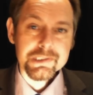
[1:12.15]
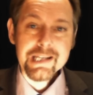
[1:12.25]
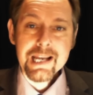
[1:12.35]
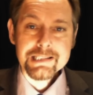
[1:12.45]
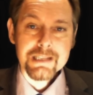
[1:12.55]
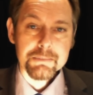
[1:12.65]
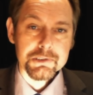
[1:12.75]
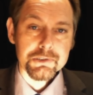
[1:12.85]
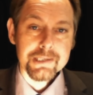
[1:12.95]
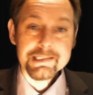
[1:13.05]
once again
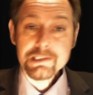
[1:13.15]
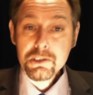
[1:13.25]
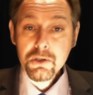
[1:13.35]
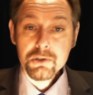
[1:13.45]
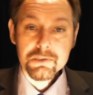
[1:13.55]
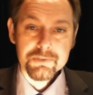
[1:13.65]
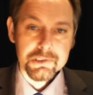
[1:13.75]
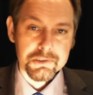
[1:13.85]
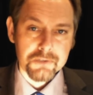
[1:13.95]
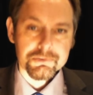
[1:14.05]
demonstrating the loss of
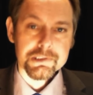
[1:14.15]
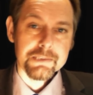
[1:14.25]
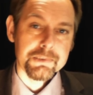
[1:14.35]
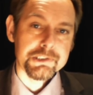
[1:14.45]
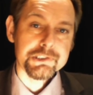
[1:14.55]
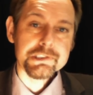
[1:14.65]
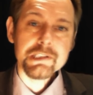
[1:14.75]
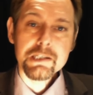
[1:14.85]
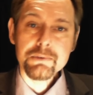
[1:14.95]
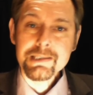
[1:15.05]
sovereignty which has
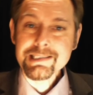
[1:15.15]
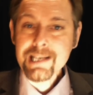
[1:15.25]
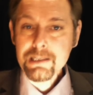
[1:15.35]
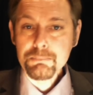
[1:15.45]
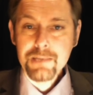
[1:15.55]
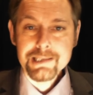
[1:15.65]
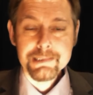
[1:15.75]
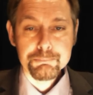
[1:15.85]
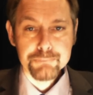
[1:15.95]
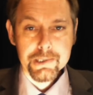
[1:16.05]
secretly taken
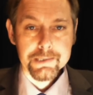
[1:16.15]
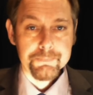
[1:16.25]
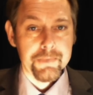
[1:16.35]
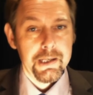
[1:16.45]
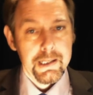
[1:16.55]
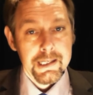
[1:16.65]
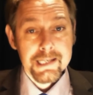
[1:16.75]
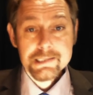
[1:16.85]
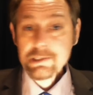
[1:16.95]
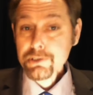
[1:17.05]
place in Britain.
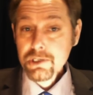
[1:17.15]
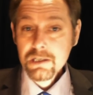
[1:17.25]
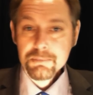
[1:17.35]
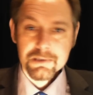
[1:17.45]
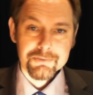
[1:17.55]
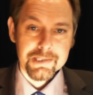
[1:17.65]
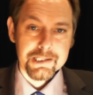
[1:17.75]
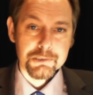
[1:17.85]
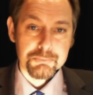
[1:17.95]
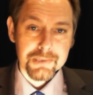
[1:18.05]
Here's the nub of
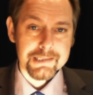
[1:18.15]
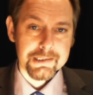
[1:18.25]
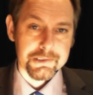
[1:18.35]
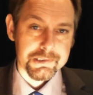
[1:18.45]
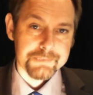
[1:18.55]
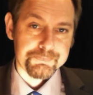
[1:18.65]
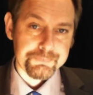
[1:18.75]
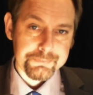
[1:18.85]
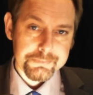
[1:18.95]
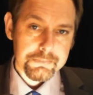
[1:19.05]
legal precedent.
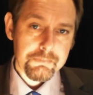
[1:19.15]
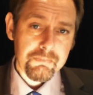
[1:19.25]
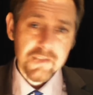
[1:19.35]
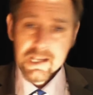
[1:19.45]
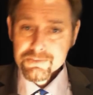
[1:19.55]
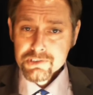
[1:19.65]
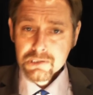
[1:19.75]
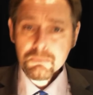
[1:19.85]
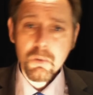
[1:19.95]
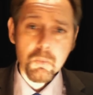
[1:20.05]
If
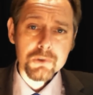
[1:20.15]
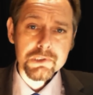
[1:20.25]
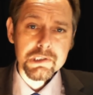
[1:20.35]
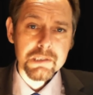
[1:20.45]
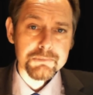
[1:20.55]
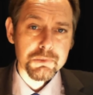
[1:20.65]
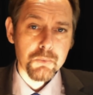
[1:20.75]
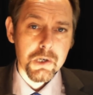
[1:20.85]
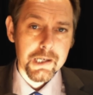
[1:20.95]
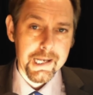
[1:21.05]
someone wants to come
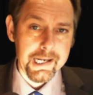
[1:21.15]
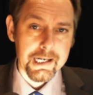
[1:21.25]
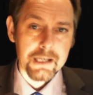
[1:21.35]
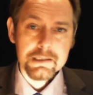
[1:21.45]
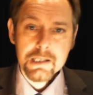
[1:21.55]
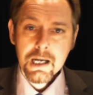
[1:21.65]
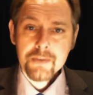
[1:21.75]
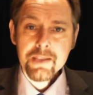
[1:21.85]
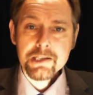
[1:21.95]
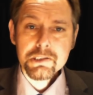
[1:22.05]
to work here
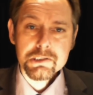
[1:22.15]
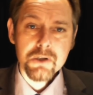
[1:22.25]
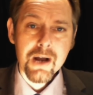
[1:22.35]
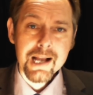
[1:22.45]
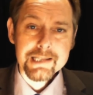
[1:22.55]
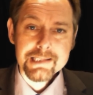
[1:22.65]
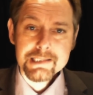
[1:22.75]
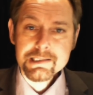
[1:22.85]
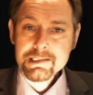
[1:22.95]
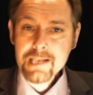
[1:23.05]
and they could not
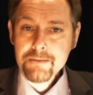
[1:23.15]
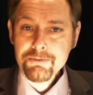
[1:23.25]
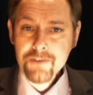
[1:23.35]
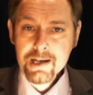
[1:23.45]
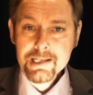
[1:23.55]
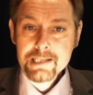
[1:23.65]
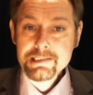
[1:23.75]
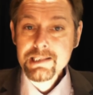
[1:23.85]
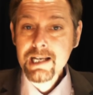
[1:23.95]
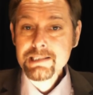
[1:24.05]
access the same
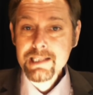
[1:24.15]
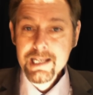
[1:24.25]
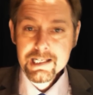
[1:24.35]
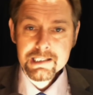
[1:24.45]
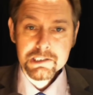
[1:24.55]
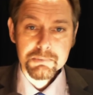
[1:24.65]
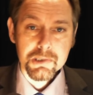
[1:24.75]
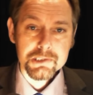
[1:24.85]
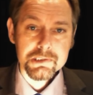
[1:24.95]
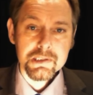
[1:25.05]
finance as an
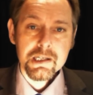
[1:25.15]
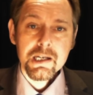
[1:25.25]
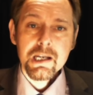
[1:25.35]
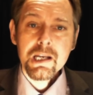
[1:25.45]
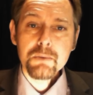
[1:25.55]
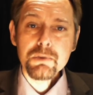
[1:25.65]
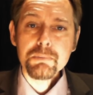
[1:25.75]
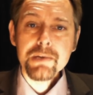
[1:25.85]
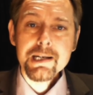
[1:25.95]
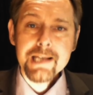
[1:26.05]
English person, it
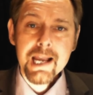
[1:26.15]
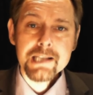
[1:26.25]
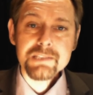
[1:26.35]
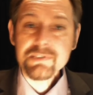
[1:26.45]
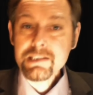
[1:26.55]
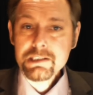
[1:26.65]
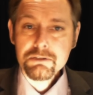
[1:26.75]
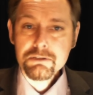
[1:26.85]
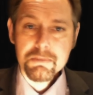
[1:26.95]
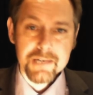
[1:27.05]
would be a case for
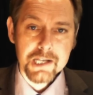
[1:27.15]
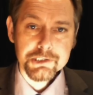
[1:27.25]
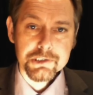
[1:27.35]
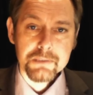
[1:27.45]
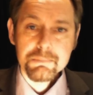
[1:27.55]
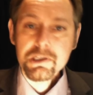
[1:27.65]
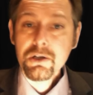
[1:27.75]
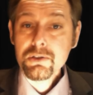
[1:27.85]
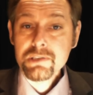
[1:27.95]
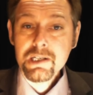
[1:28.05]
discrimination
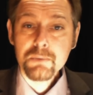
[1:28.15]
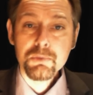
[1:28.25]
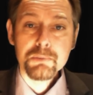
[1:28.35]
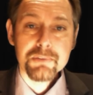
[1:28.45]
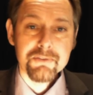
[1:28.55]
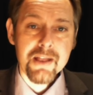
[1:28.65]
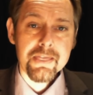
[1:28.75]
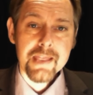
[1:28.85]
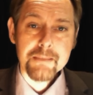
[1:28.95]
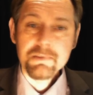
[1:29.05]
because it would
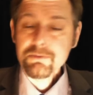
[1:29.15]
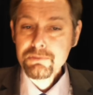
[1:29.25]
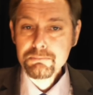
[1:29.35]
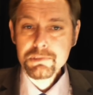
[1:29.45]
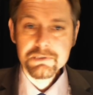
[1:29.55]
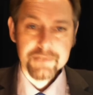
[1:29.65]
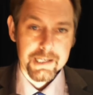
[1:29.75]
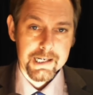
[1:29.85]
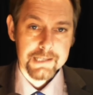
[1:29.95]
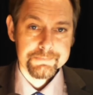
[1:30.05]
prevent them from
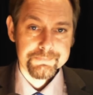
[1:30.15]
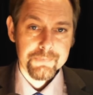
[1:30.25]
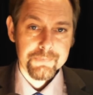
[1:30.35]
moving here.